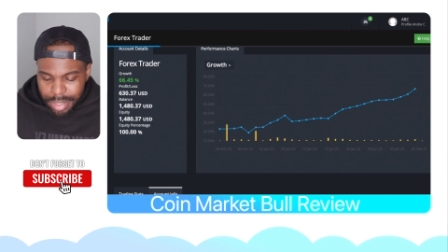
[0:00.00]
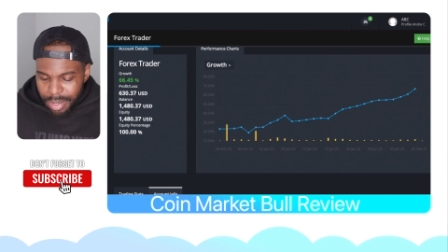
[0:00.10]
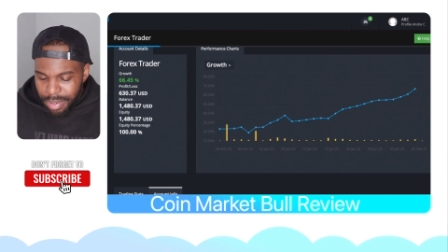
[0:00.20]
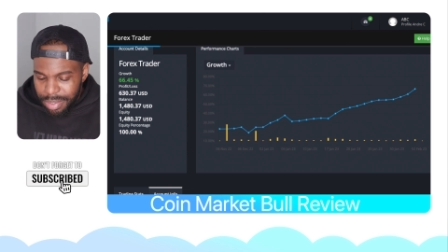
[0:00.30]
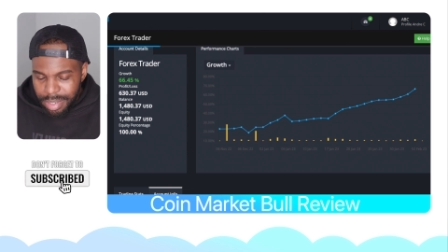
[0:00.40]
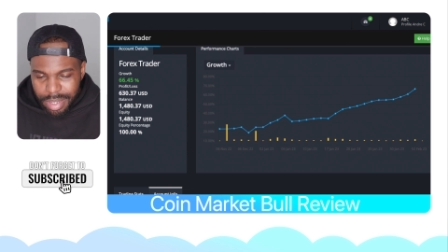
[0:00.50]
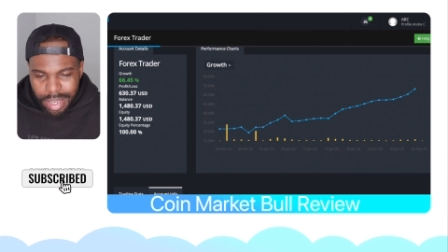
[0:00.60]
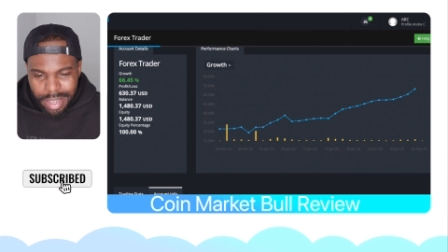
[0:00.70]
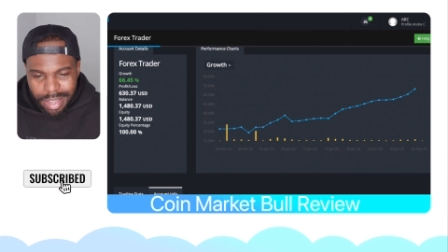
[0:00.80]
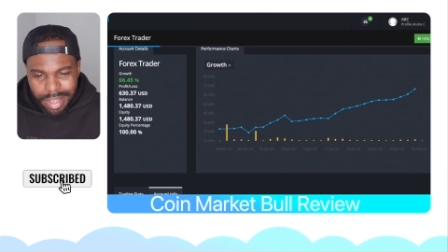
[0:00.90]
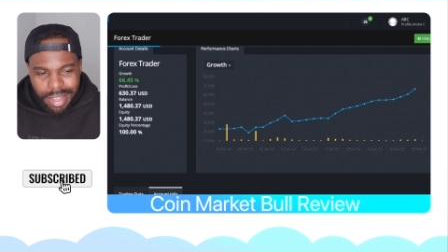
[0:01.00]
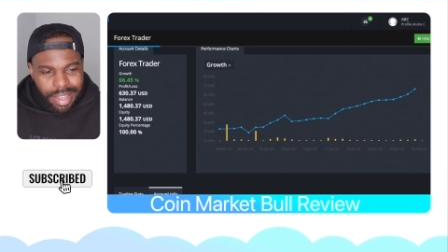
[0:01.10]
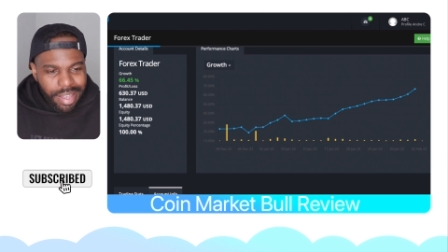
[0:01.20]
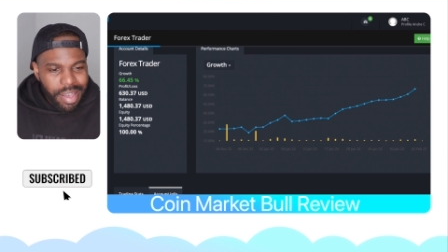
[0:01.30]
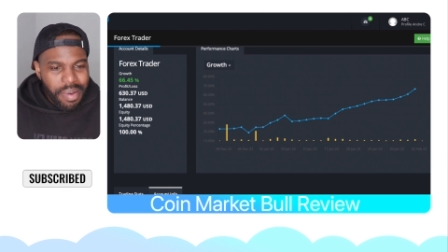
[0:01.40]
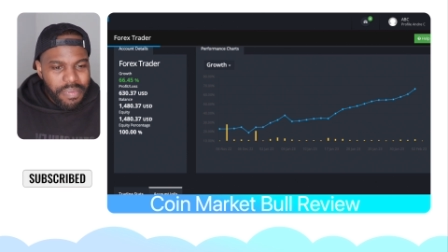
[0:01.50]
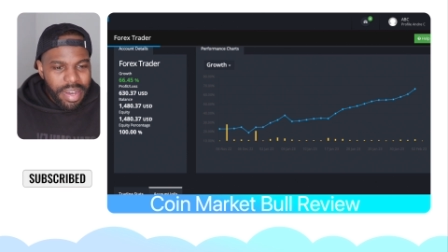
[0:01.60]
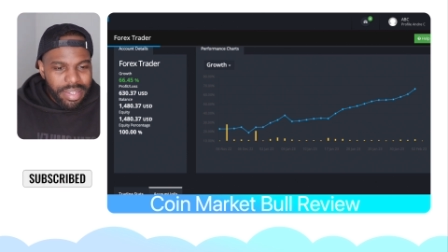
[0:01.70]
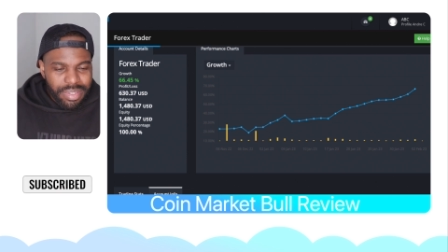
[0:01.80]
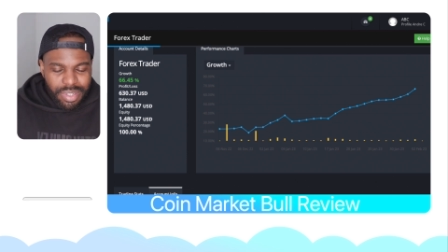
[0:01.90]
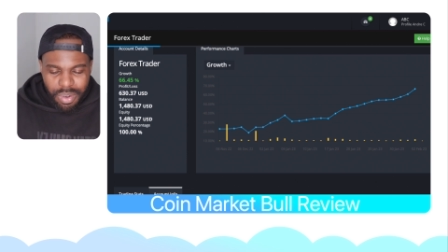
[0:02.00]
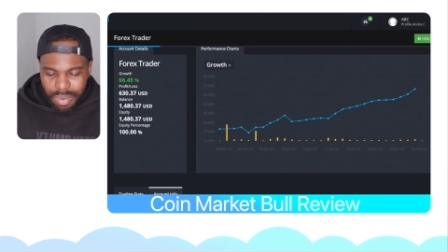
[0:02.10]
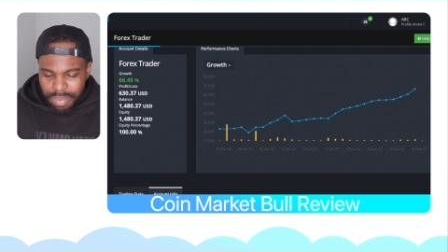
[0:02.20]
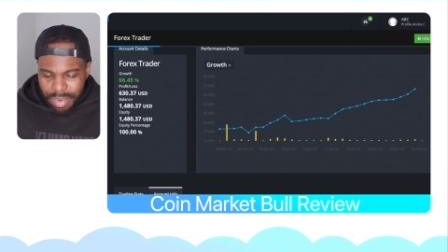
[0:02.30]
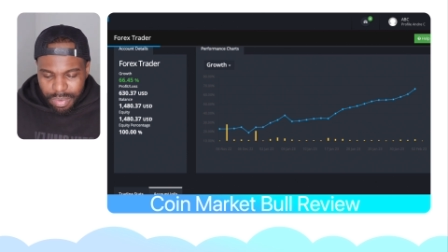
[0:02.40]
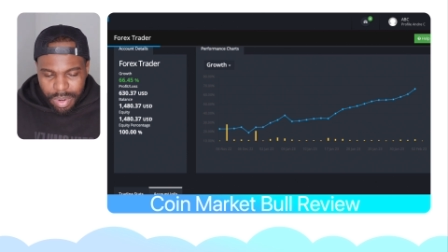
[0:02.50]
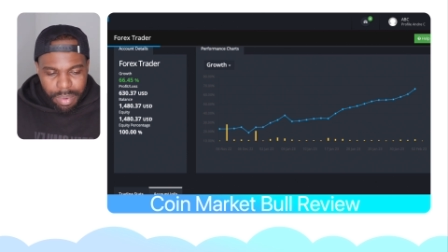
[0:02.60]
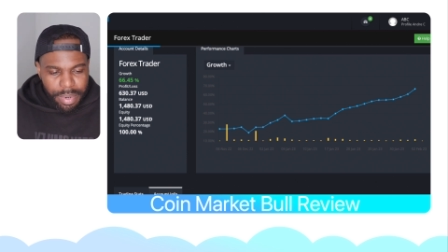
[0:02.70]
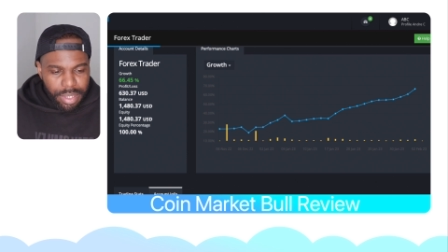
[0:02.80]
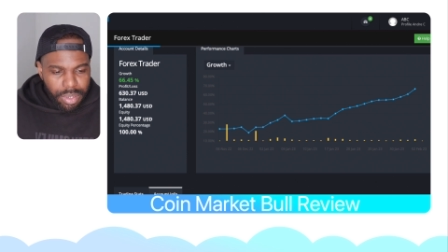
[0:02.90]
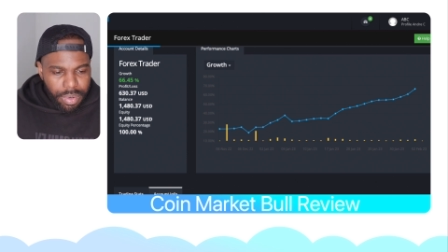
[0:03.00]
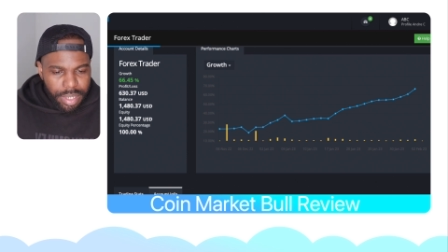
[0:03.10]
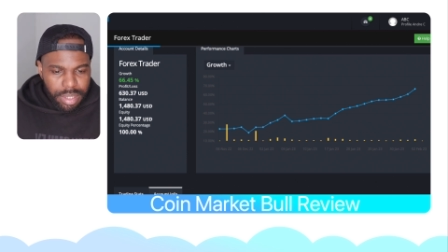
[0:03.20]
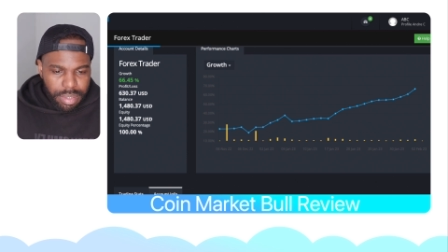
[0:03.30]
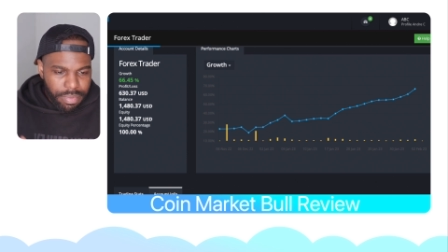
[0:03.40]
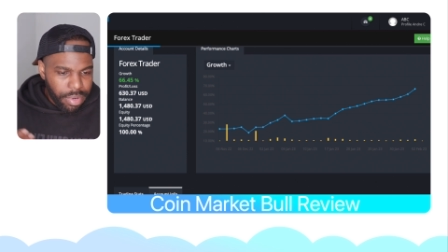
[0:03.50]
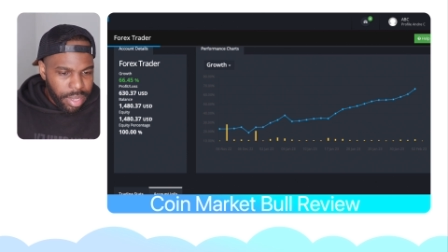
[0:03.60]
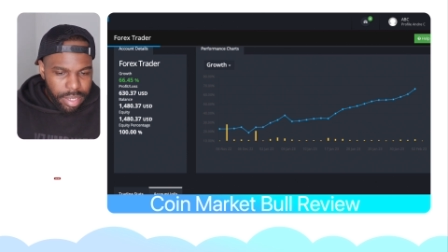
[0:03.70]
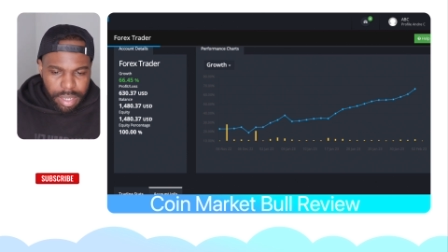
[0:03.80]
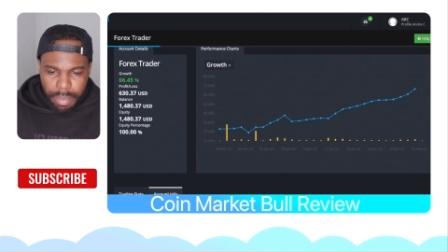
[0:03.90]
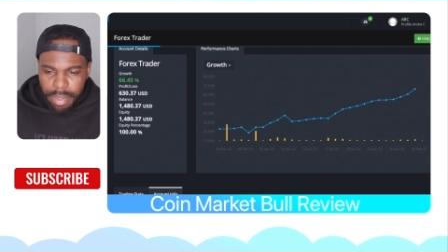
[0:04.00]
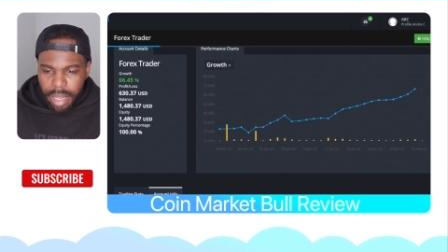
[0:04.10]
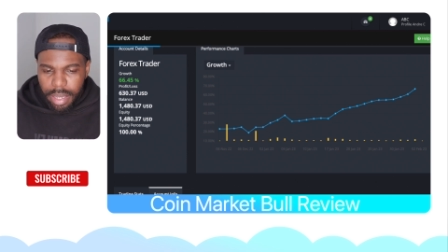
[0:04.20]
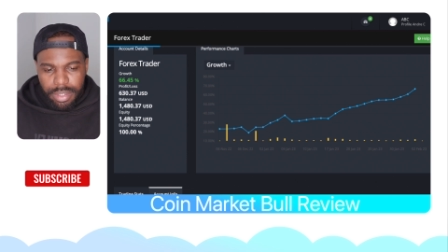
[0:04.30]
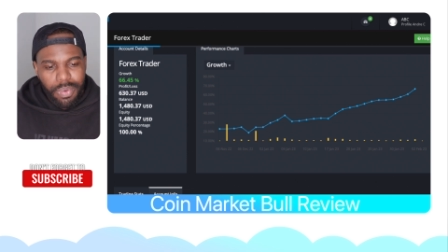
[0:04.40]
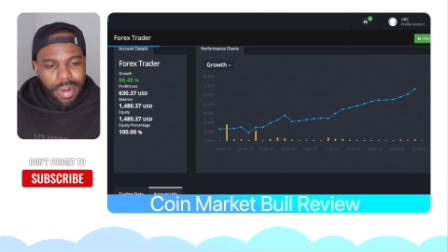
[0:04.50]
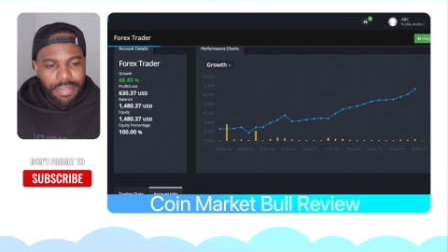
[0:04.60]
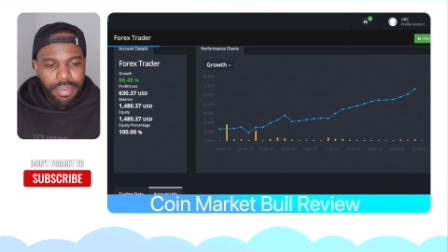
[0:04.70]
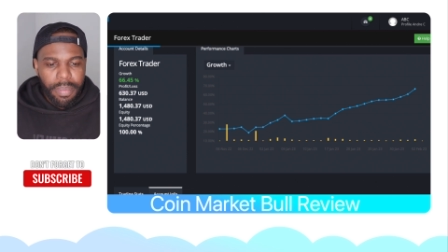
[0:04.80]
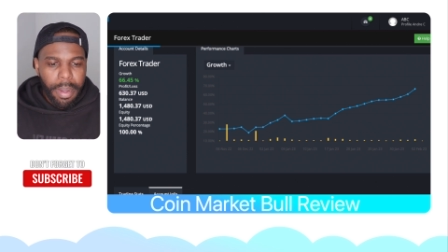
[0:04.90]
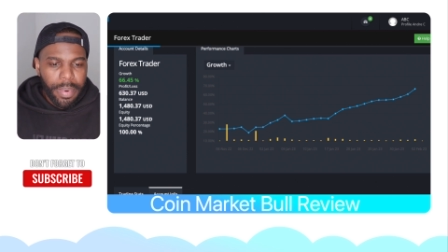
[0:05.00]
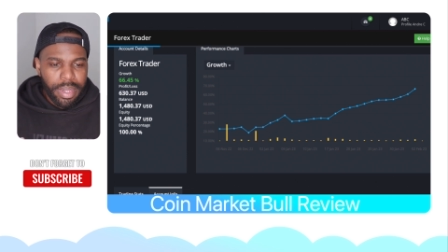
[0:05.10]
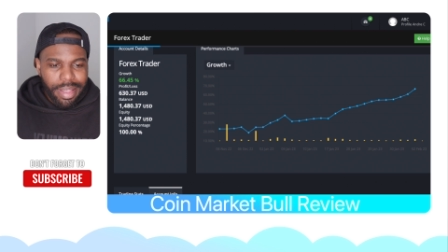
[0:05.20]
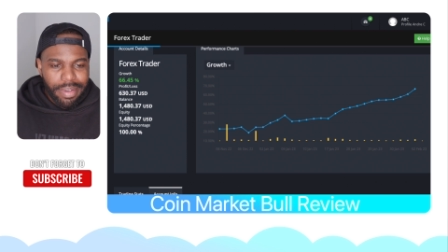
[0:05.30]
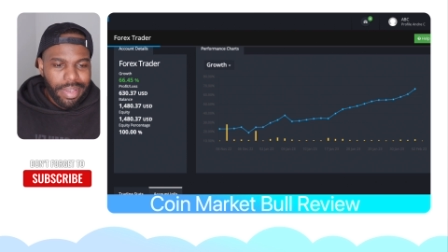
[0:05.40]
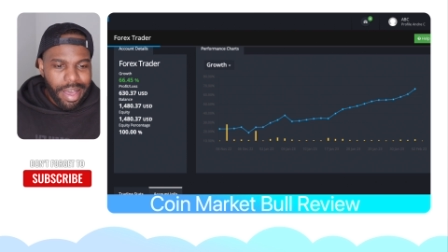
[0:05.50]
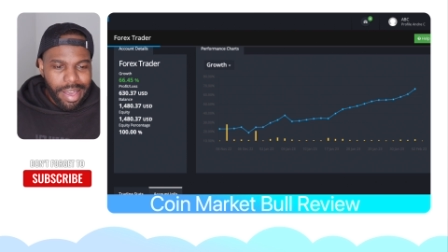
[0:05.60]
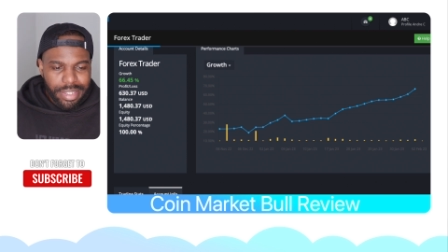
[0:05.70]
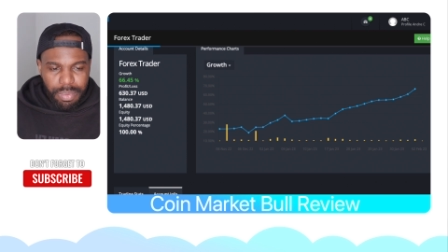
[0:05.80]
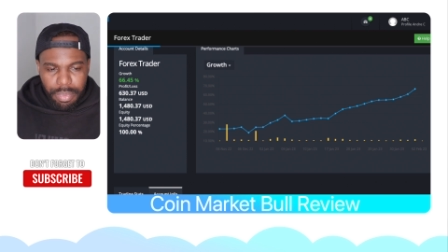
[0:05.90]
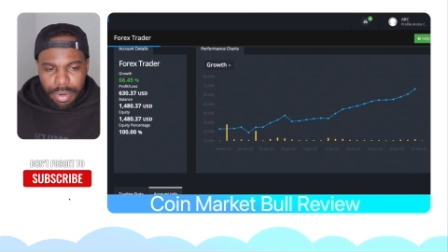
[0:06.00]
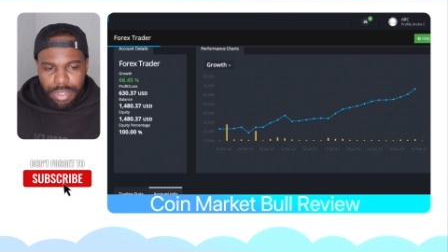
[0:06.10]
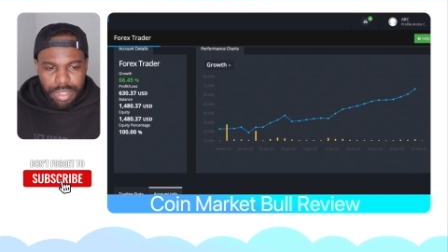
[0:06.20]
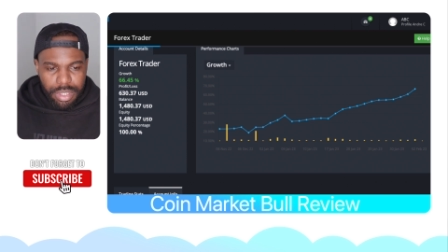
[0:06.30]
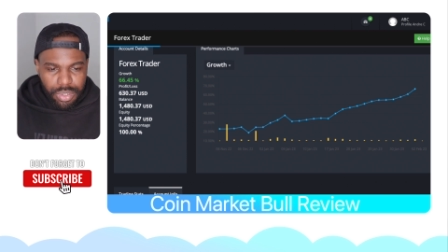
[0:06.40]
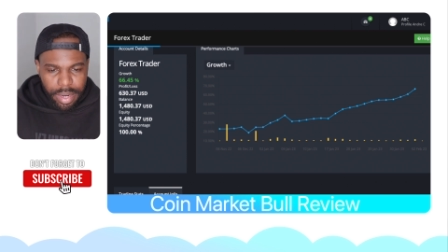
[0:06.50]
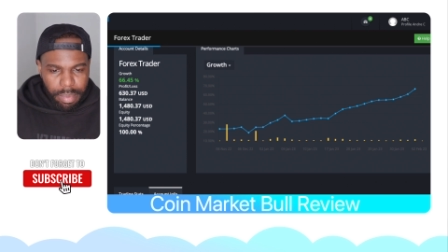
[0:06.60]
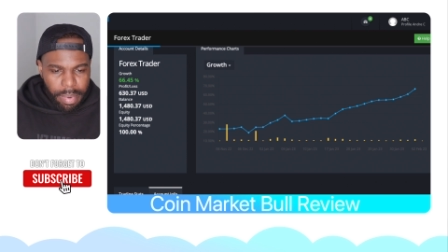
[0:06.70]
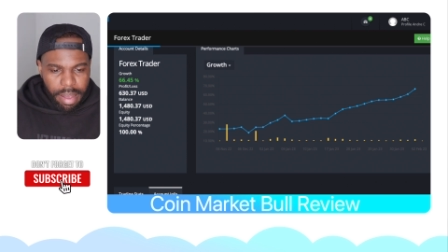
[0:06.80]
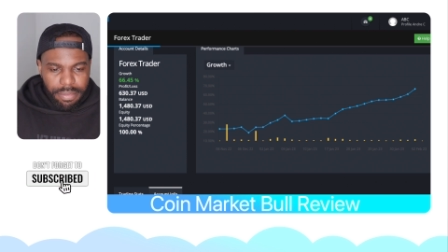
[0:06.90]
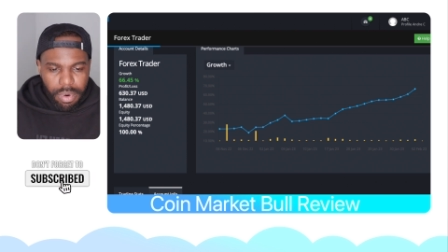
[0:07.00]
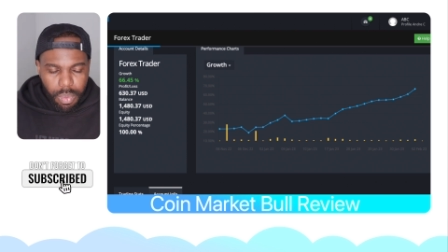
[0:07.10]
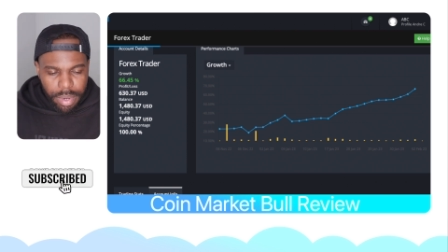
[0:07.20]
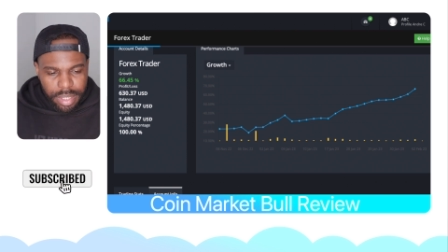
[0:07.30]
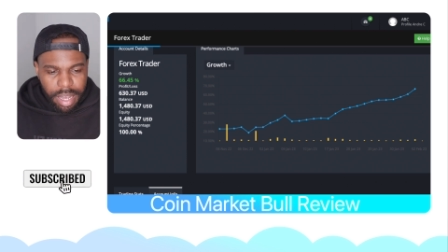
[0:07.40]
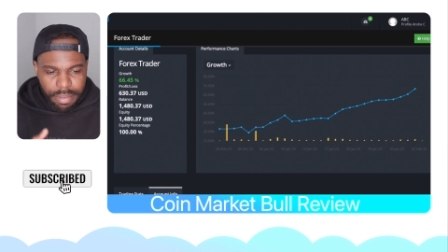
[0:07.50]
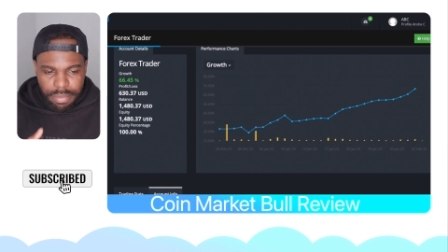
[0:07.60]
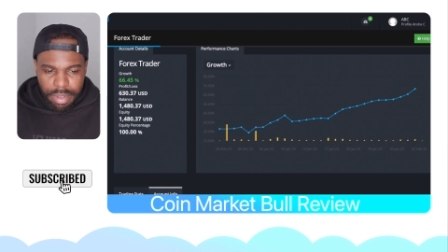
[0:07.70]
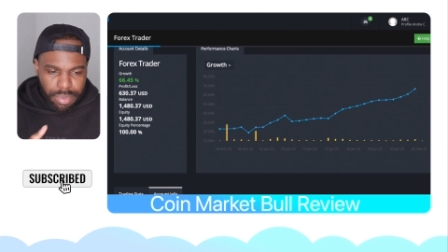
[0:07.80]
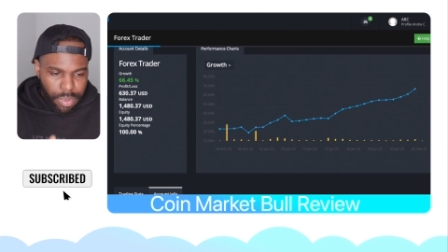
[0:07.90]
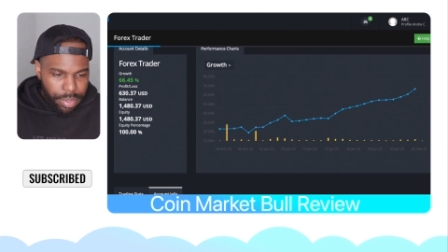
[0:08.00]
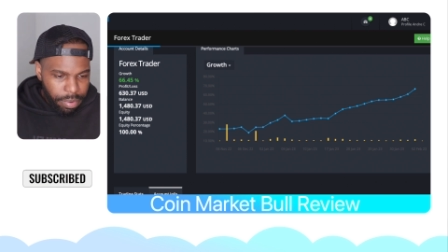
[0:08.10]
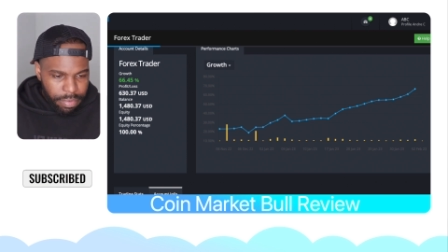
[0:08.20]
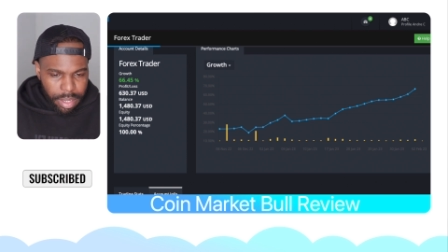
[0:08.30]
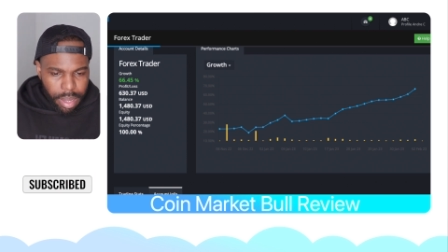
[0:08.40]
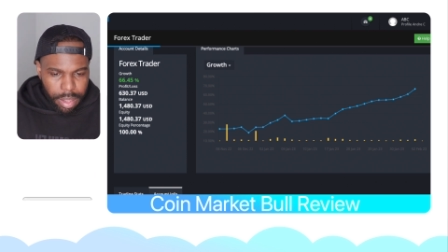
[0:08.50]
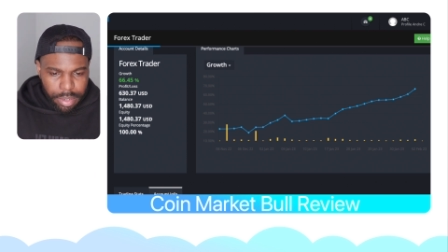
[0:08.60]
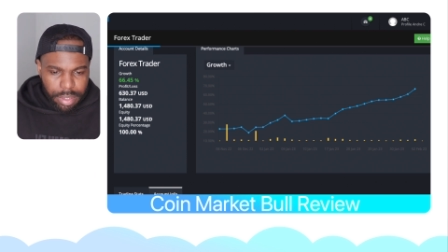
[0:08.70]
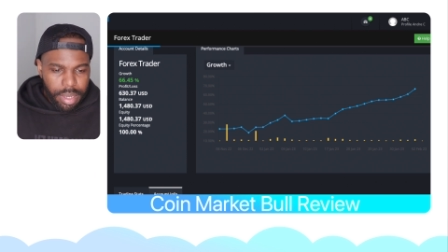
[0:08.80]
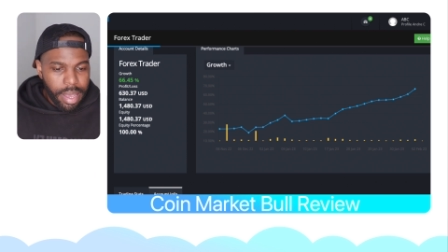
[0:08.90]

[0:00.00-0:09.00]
so but so what I'm gonna do is, for the next couple of days or whatever, I'm gonna allow you guys to purchase the trading bot for a one-time fee of two hundred fifty dollars.